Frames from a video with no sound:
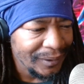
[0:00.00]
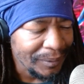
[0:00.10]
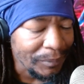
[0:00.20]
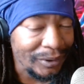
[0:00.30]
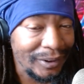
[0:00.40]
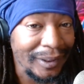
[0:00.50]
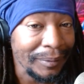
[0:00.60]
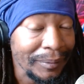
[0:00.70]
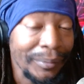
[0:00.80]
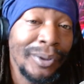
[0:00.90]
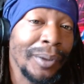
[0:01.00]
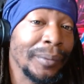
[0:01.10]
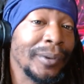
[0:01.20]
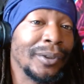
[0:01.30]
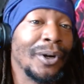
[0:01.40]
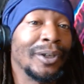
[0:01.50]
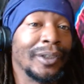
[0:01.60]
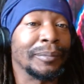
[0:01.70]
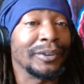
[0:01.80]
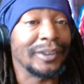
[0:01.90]
Myrcene, we're, we're calling
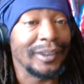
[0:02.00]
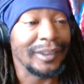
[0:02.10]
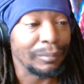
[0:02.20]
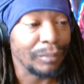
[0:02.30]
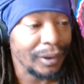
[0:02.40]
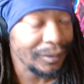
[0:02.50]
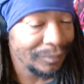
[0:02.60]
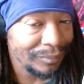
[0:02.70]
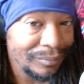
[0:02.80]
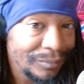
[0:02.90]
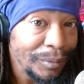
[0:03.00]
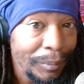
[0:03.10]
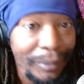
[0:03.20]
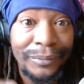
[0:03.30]
it Myrcene, bro. From